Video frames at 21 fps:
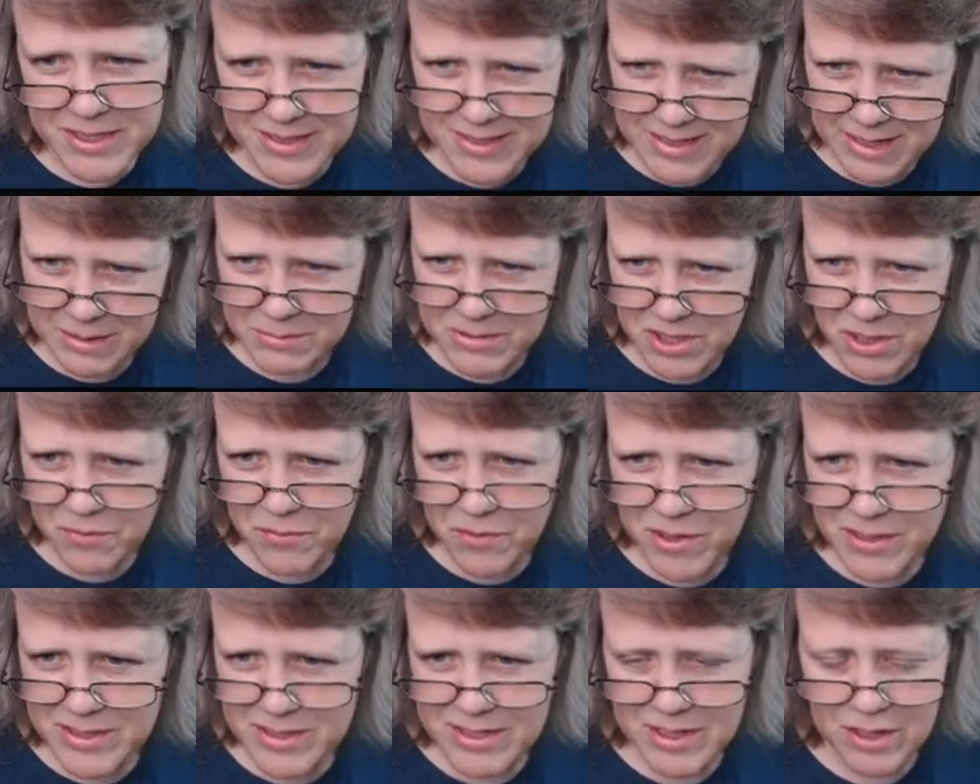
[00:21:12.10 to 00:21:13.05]
the same.
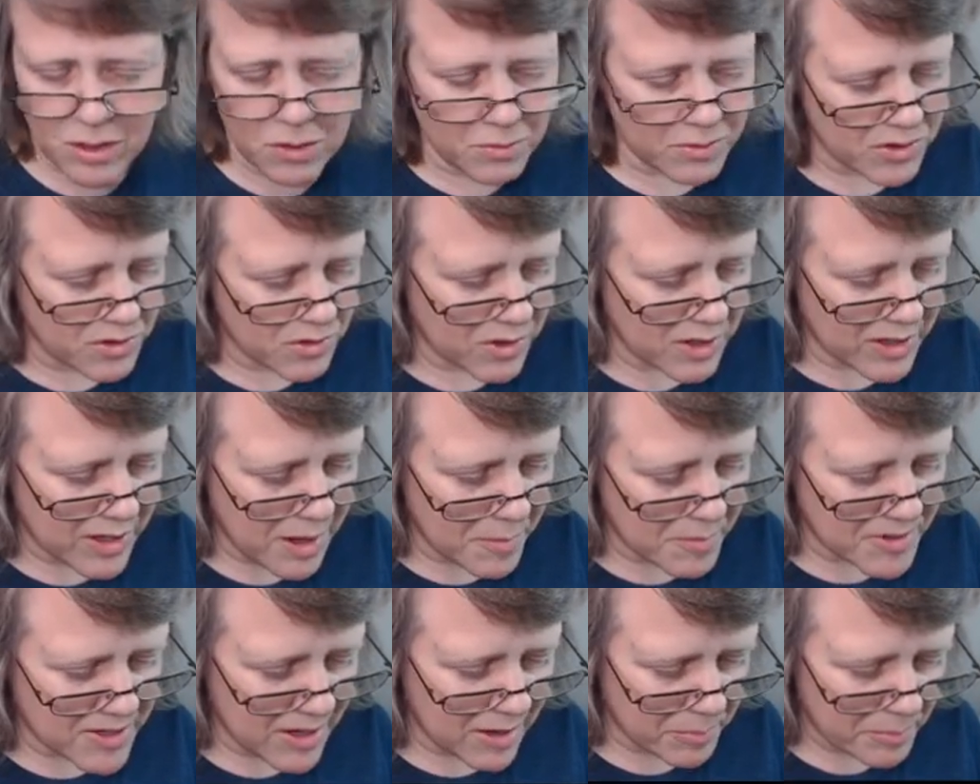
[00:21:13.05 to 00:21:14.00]
Silver and steel with doing
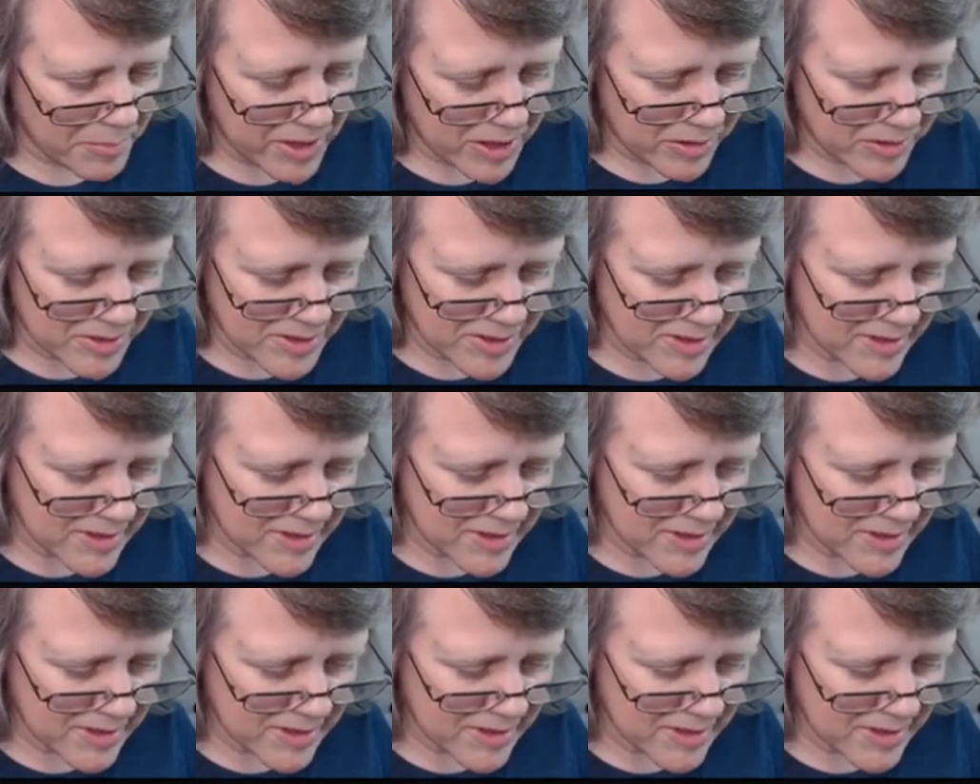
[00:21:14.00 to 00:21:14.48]
non-metallic metal is